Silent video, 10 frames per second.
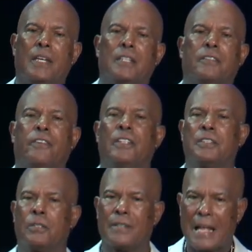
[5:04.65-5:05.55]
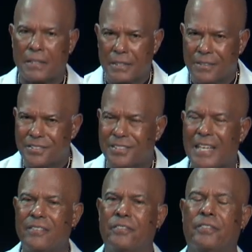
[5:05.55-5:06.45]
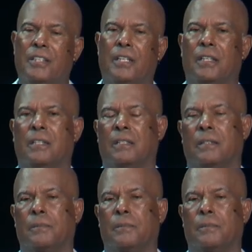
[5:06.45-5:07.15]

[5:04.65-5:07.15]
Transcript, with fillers: the feeling tonality of safety